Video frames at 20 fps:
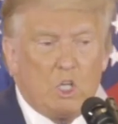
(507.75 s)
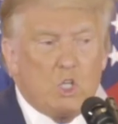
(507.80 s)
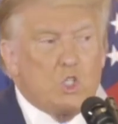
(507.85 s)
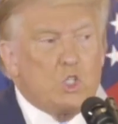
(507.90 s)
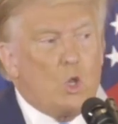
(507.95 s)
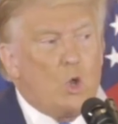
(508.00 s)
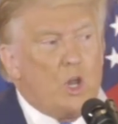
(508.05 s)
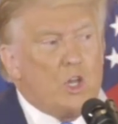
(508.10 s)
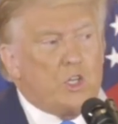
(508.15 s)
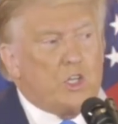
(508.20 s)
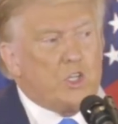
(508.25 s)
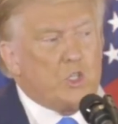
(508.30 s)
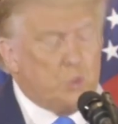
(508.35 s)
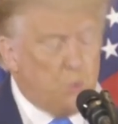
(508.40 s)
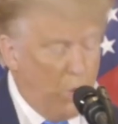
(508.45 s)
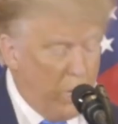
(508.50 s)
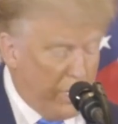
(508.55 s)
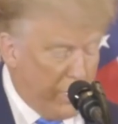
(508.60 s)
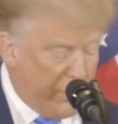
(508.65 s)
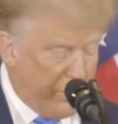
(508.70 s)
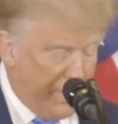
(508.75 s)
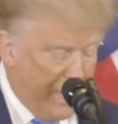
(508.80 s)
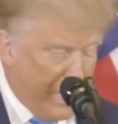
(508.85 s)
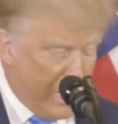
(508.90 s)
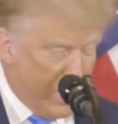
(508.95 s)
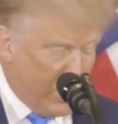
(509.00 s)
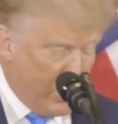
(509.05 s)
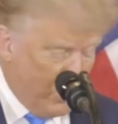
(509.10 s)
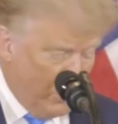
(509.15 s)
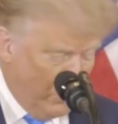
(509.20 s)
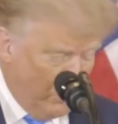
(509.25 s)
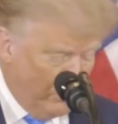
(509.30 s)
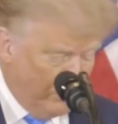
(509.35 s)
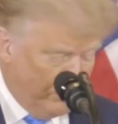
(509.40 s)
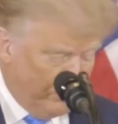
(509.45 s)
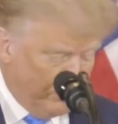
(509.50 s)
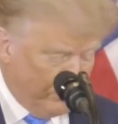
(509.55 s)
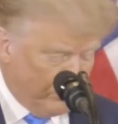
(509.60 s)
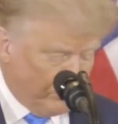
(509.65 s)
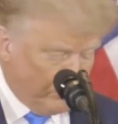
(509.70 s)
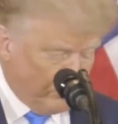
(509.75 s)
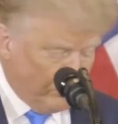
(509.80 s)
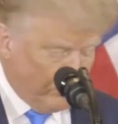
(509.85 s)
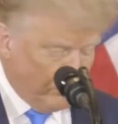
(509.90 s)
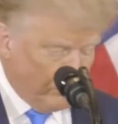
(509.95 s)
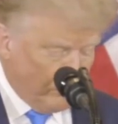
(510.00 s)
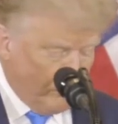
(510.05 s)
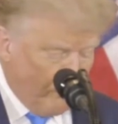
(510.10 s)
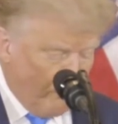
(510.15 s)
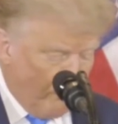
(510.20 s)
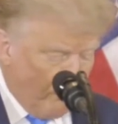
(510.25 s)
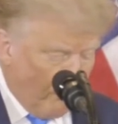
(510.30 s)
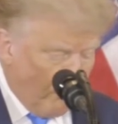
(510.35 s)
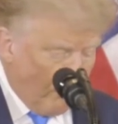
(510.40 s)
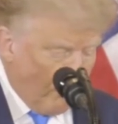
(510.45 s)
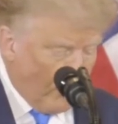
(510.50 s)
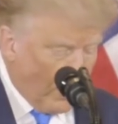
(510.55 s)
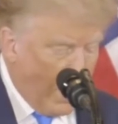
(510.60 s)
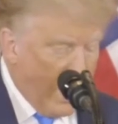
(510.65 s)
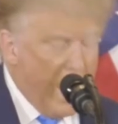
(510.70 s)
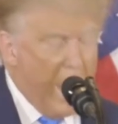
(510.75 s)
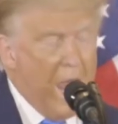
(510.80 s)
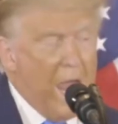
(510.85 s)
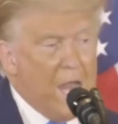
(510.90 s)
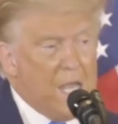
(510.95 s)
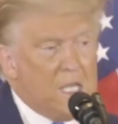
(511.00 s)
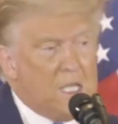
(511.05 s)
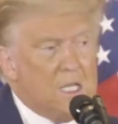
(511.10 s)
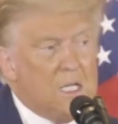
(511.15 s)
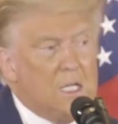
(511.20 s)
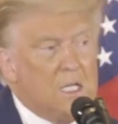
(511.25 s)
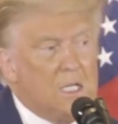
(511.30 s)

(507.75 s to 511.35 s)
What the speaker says: So I just want to thank you, and